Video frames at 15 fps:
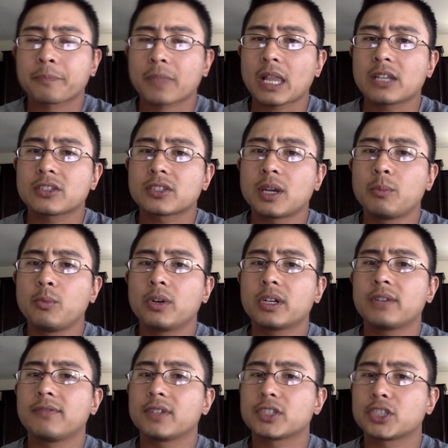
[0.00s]
somewhat
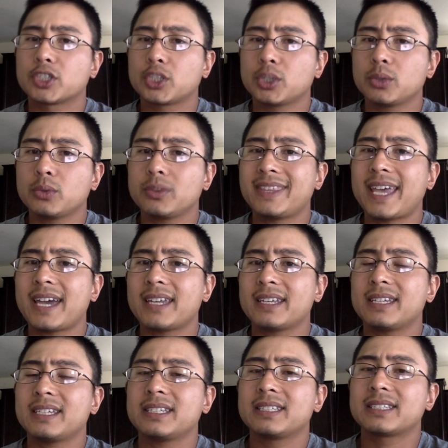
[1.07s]
of a shoe that
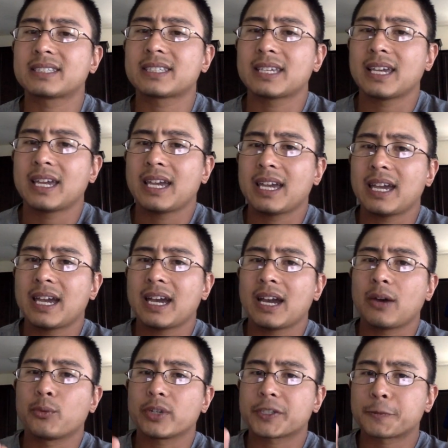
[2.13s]
is
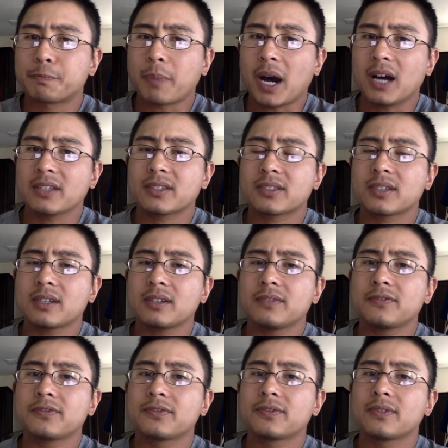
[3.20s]

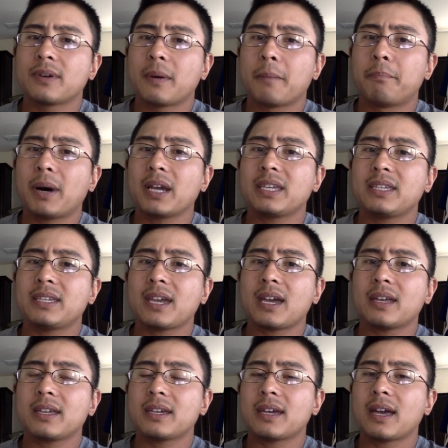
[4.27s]
responsive, but yet
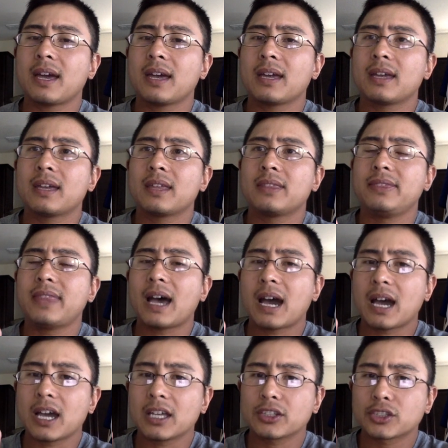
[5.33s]
not
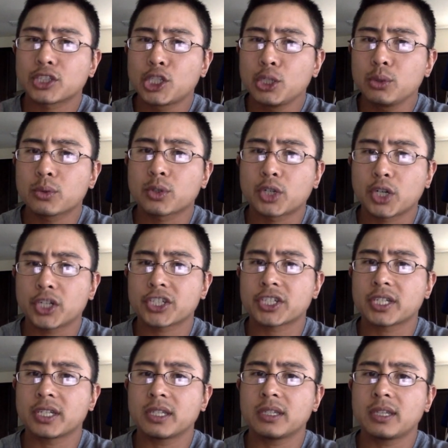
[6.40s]
too
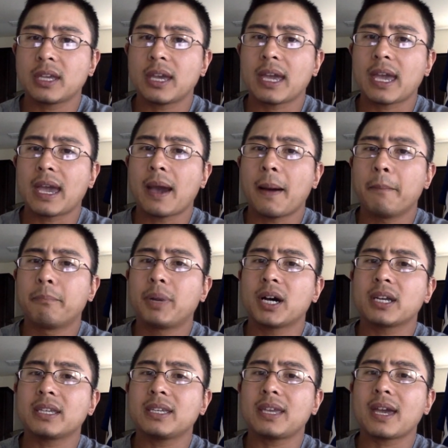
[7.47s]
cushioned,
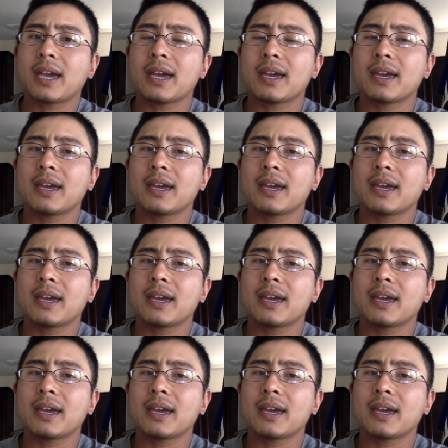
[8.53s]
but yet